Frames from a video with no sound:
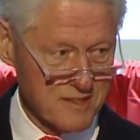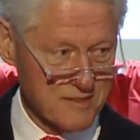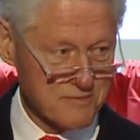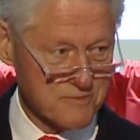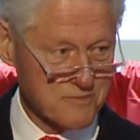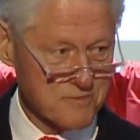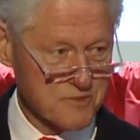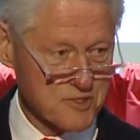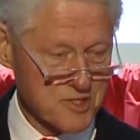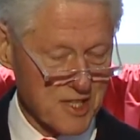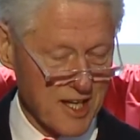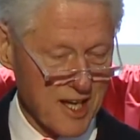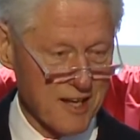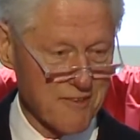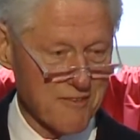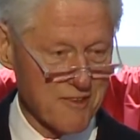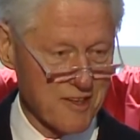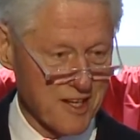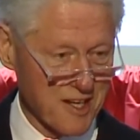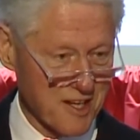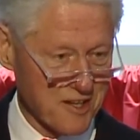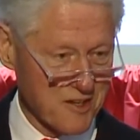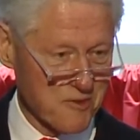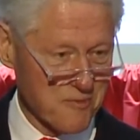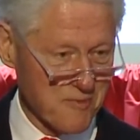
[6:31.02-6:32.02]
save
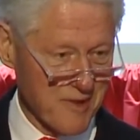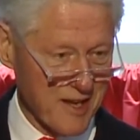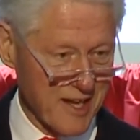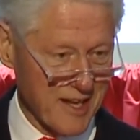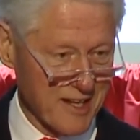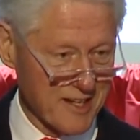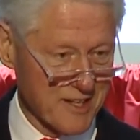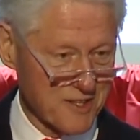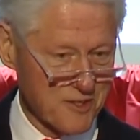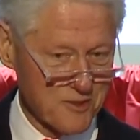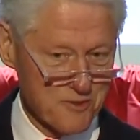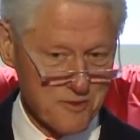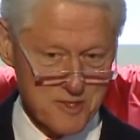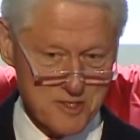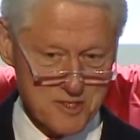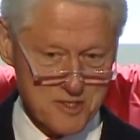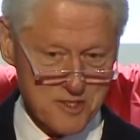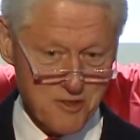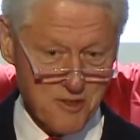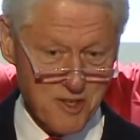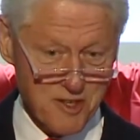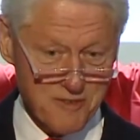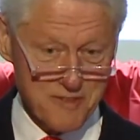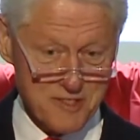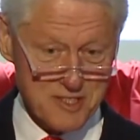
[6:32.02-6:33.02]
another man who was
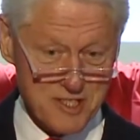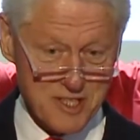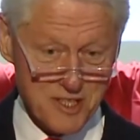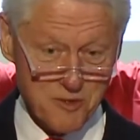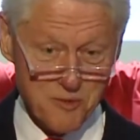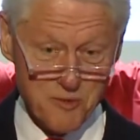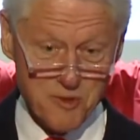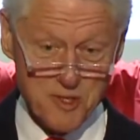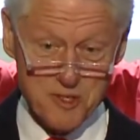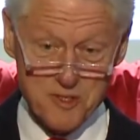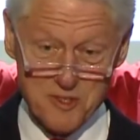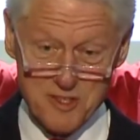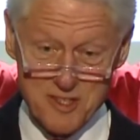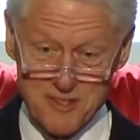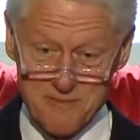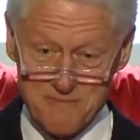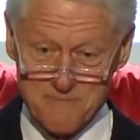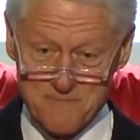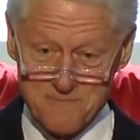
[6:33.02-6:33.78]
grievously wounded.